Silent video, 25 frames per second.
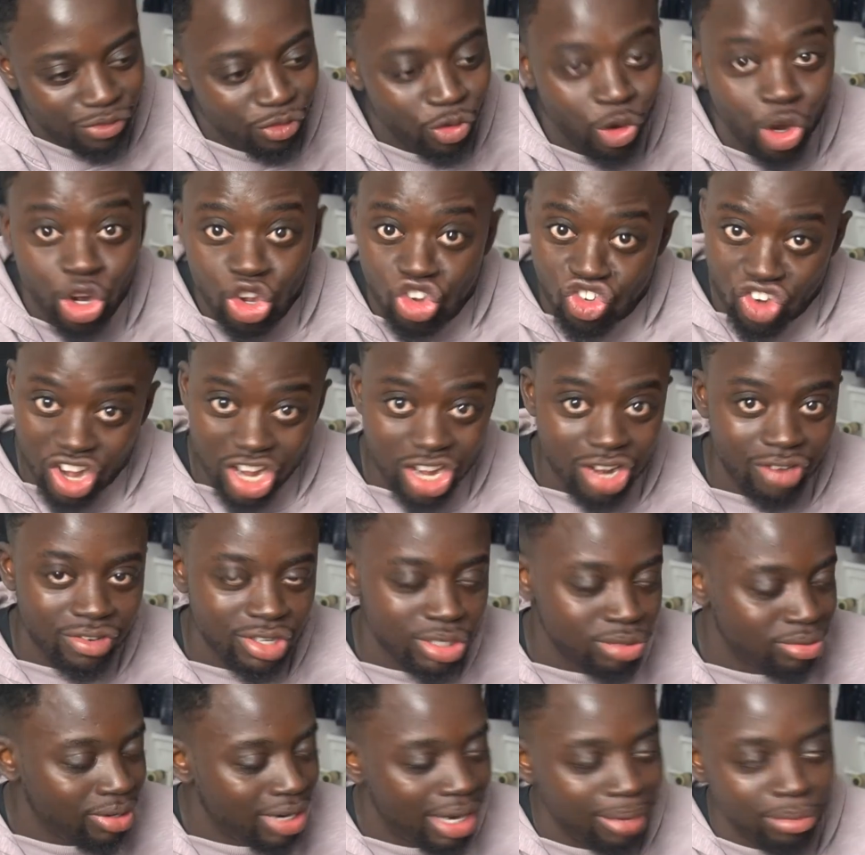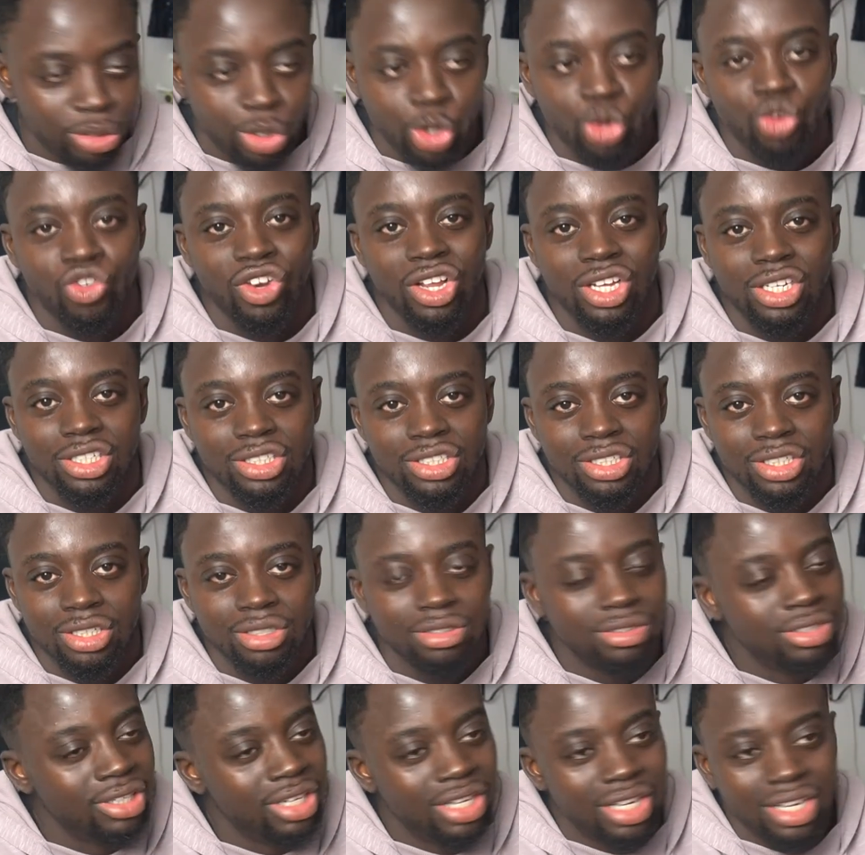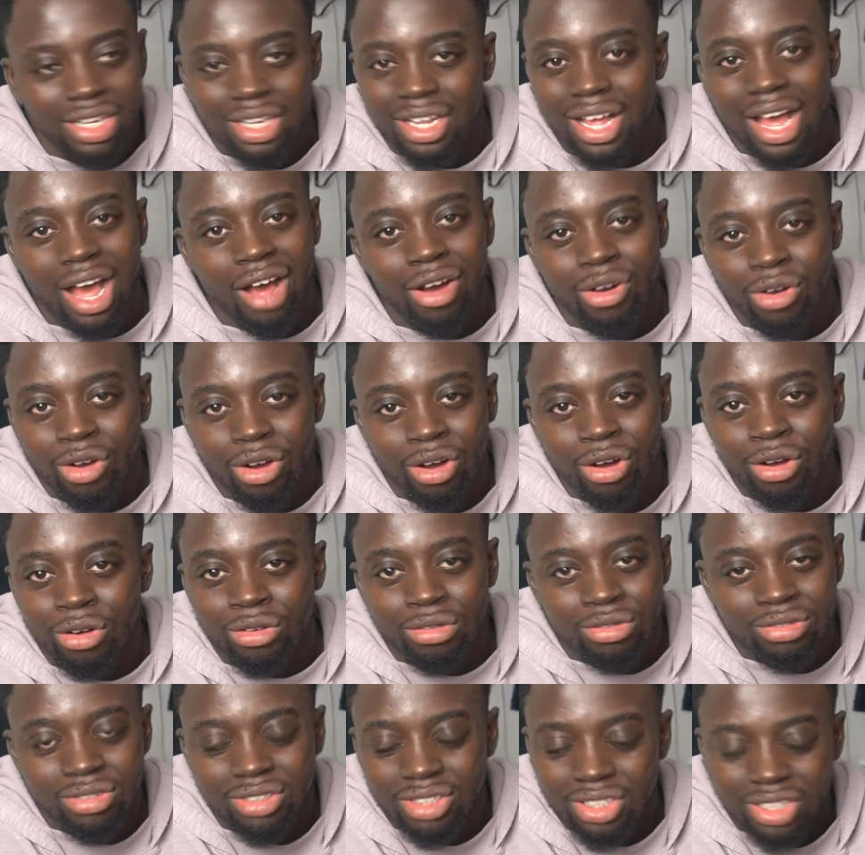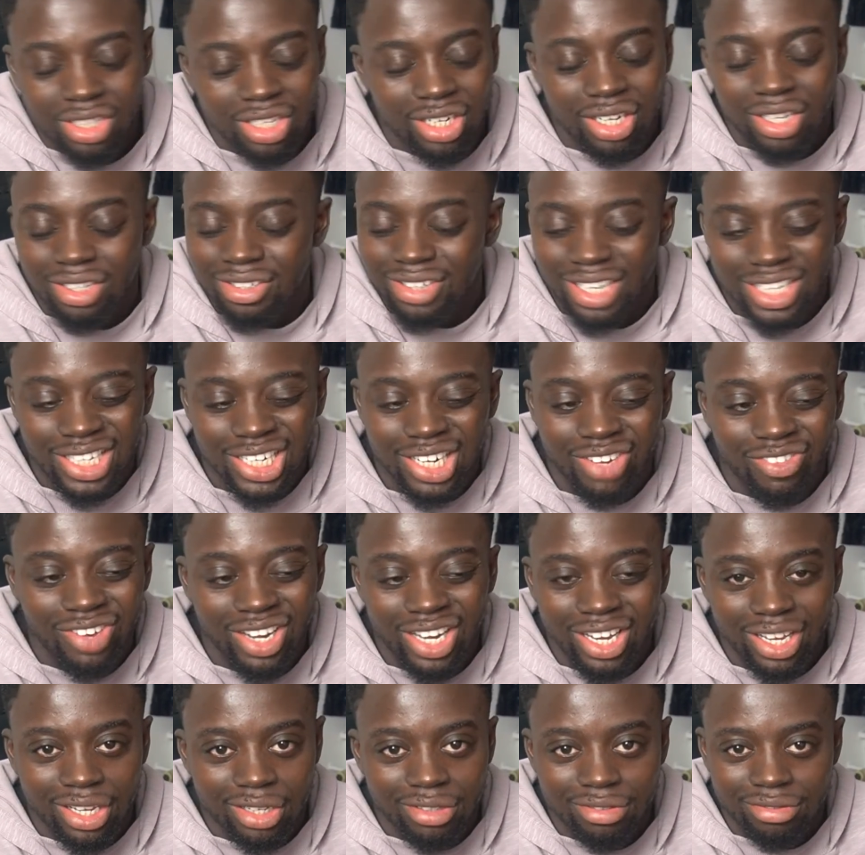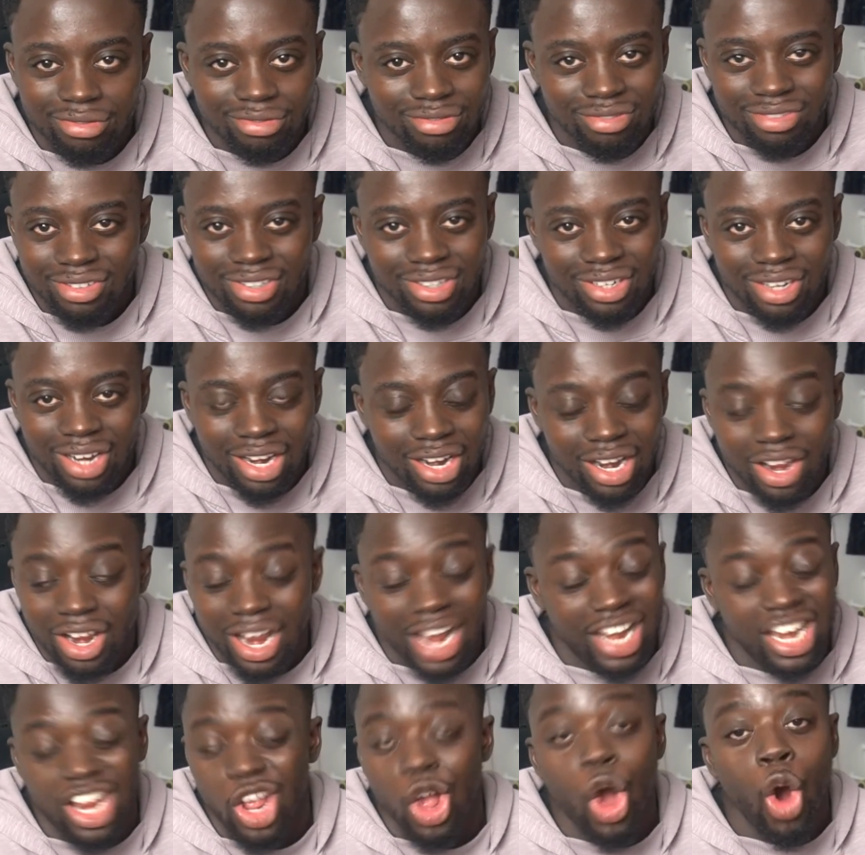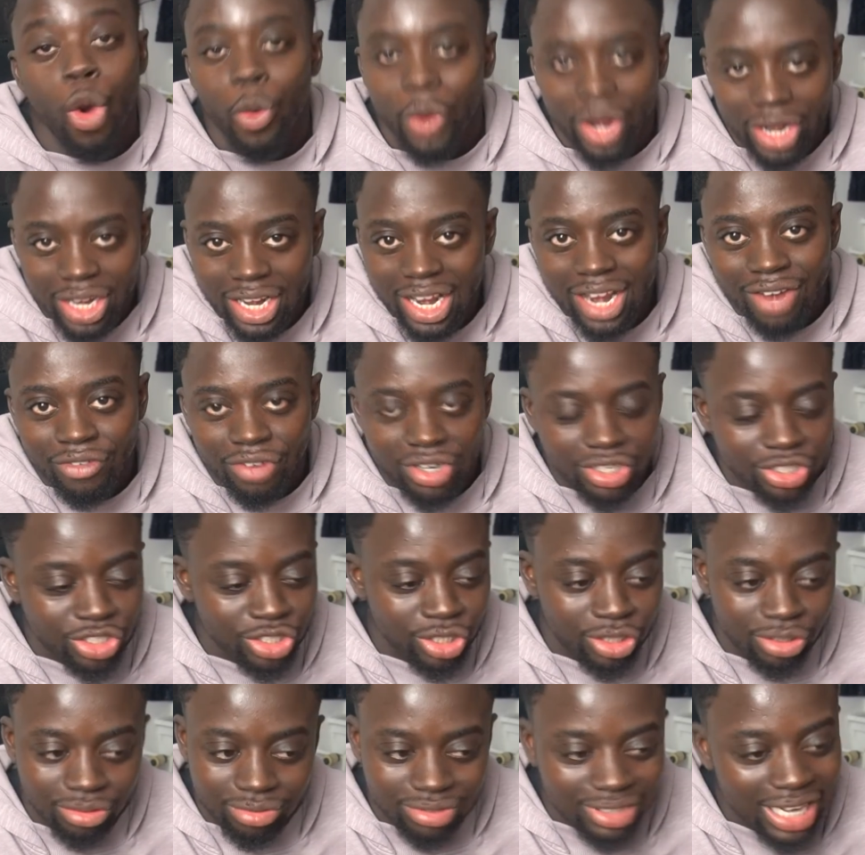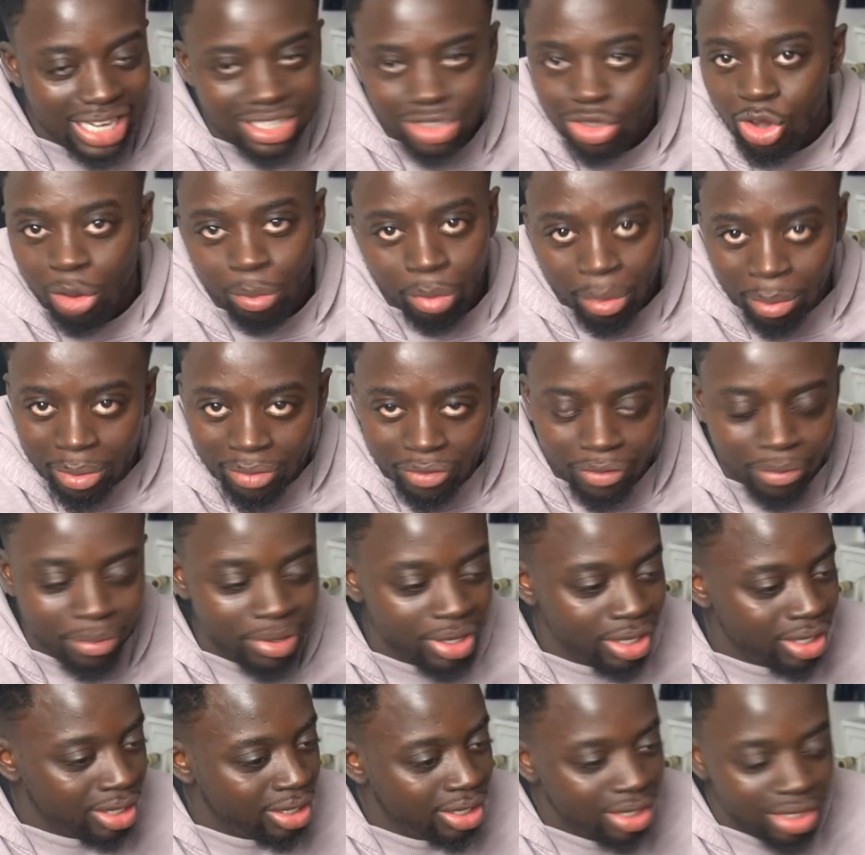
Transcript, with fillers: If you're a drinker as well, I'm not a drinker, so alcohol, you know, I didn't go near it, so that's not a problem for me.